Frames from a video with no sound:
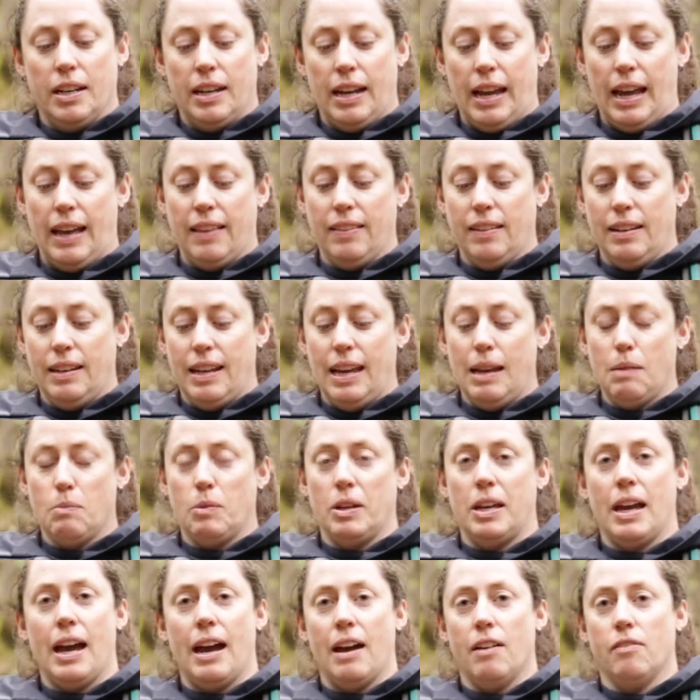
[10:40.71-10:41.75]
and the name we
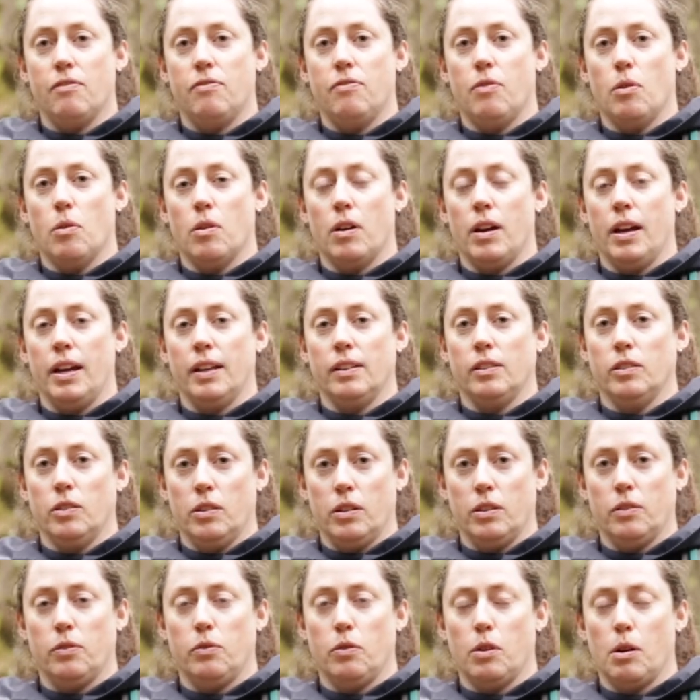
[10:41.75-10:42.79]
have for it,
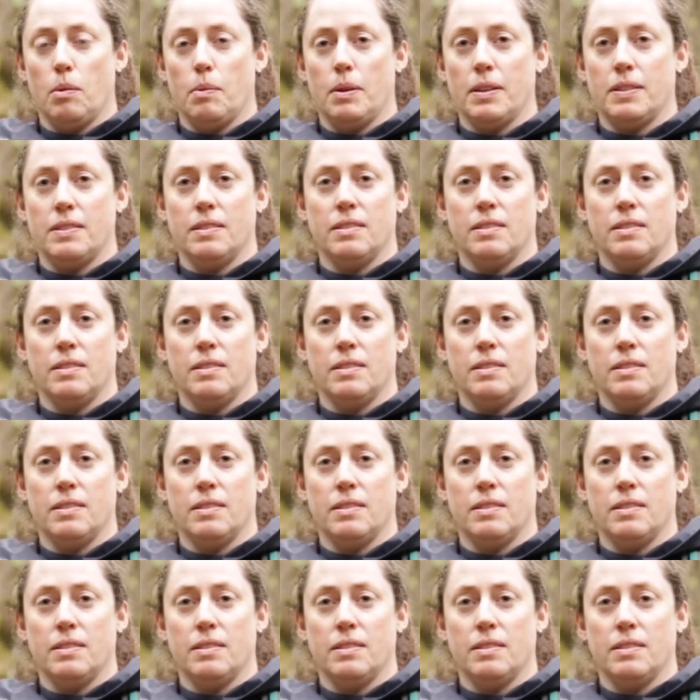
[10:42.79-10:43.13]
luridiformis,